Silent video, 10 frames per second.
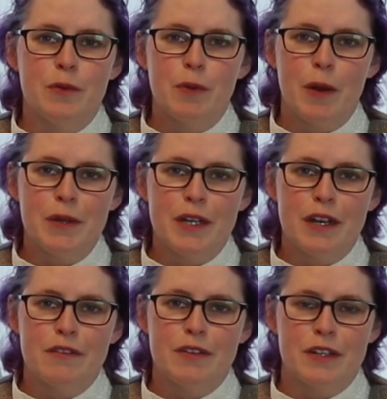you're probably
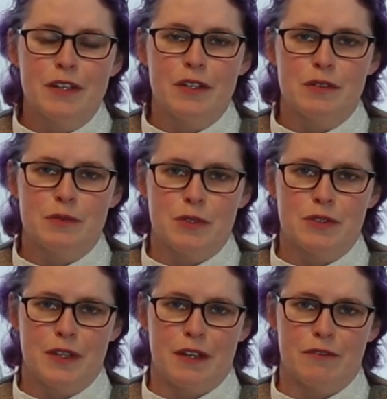not even going to use
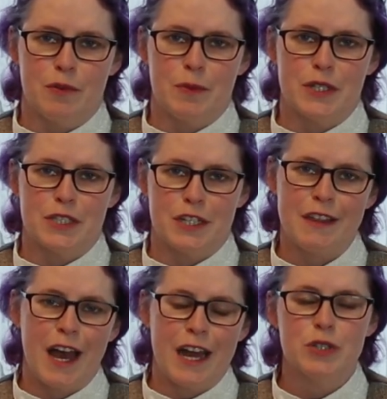most of the information in that.